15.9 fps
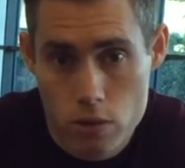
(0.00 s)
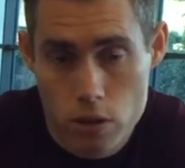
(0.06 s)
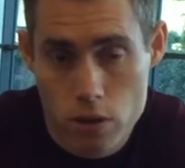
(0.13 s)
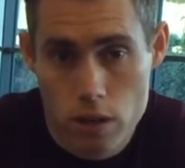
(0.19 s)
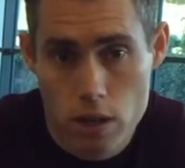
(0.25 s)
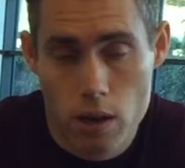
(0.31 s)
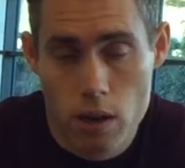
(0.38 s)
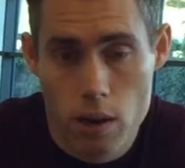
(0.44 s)

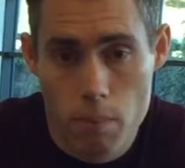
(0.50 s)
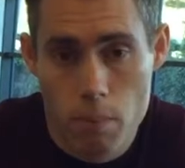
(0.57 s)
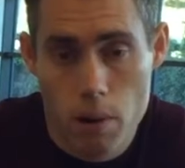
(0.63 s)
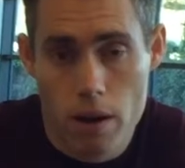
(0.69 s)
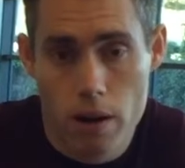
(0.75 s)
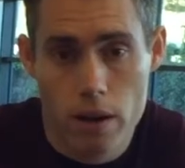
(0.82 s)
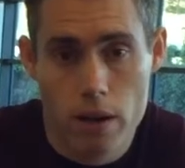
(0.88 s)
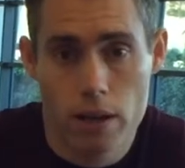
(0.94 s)
They did a
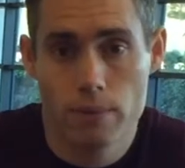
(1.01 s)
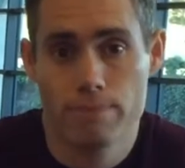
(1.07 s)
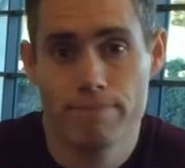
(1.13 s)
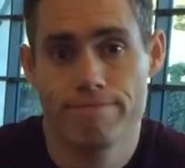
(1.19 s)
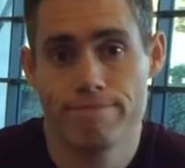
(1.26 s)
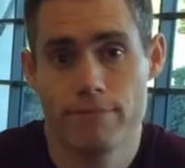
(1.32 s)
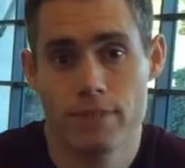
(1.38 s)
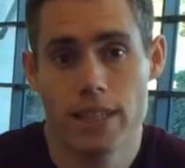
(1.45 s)
para
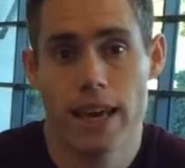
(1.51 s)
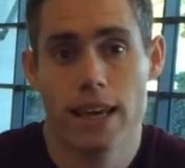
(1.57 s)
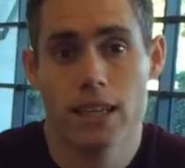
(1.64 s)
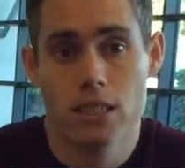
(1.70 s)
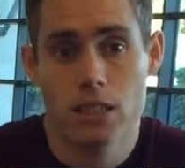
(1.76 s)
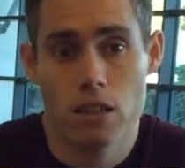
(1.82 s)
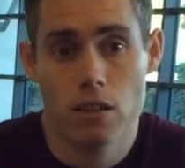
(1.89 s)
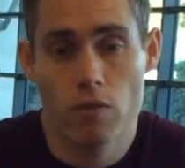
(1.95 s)

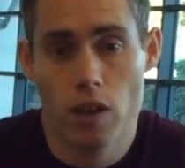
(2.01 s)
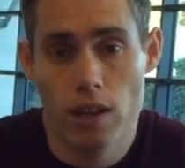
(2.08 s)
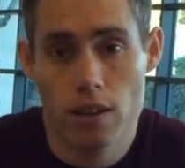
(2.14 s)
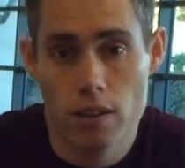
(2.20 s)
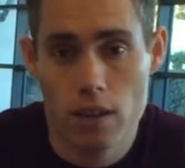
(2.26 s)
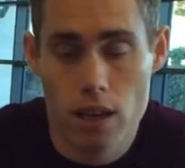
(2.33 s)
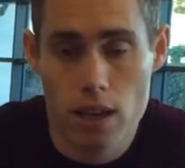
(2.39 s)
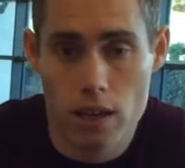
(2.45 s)
testing
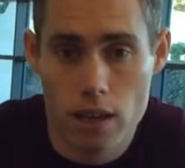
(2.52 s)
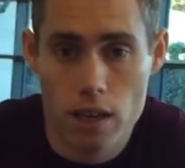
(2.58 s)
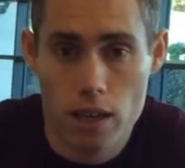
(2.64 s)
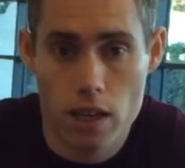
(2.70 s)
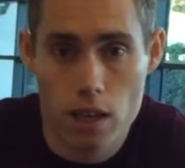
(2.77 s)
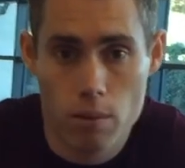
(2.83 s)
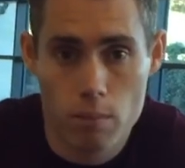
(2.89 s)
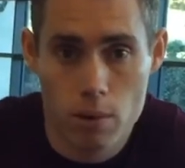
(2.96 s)
event day, and
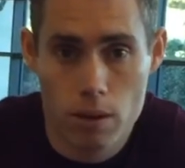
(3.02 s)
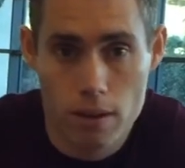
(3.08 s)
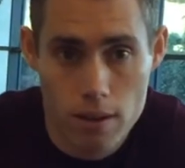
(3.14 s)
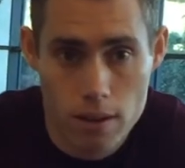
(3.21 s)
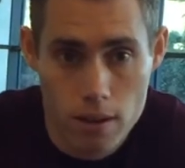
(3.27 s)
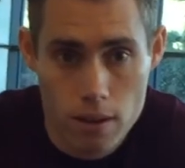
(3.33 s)
he came, and